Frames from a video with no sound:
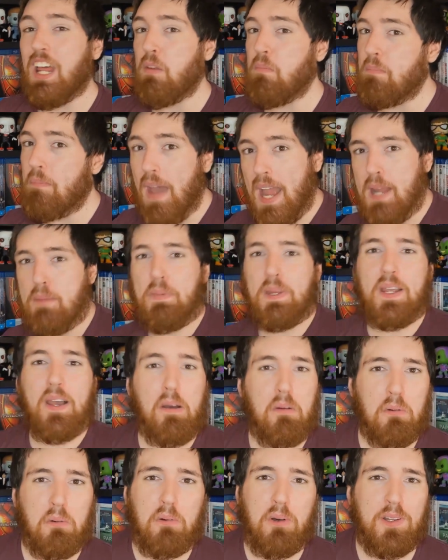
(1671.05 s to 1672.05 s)
and
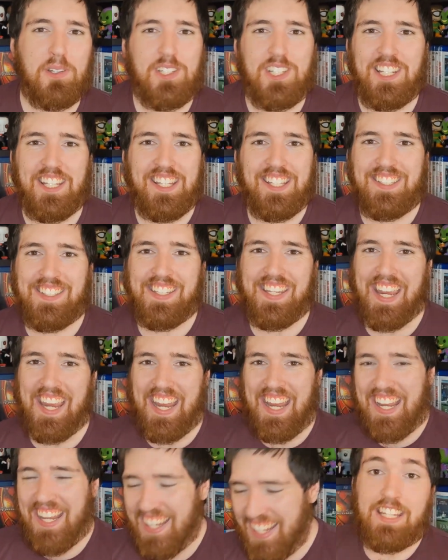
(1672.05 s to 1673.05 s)
maybe I will watch it this
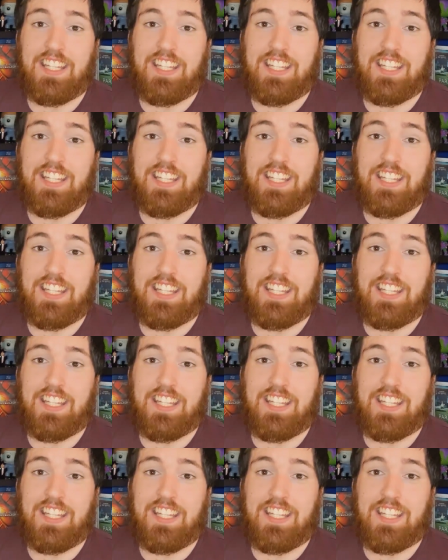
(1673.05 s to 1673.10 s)
year.